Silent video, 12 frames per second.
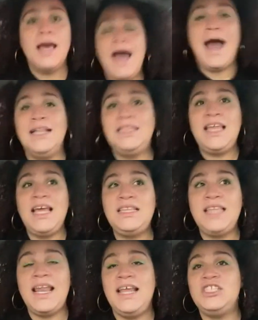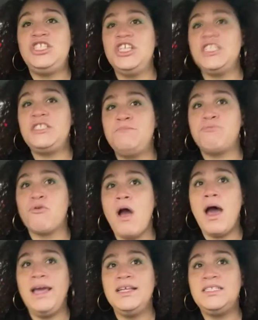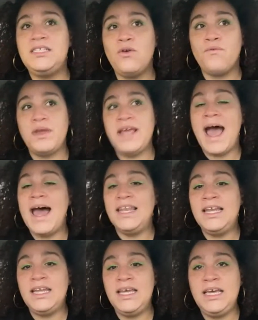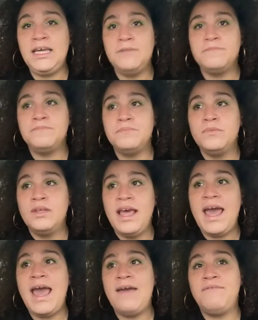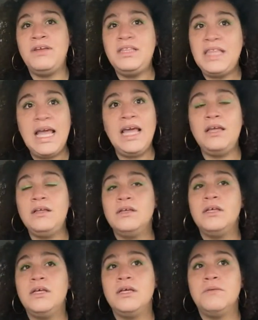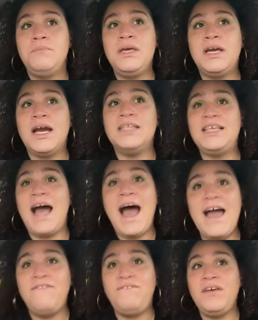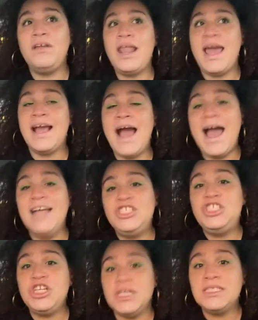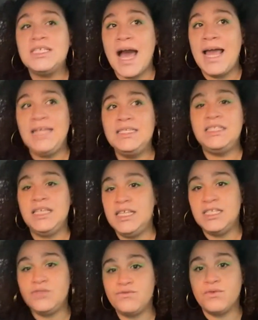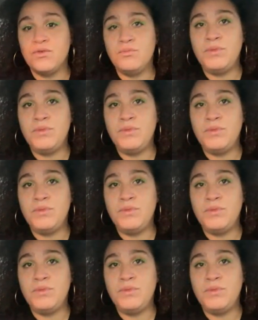I think that it just brought into reality everything, because I feel like I just got into this room,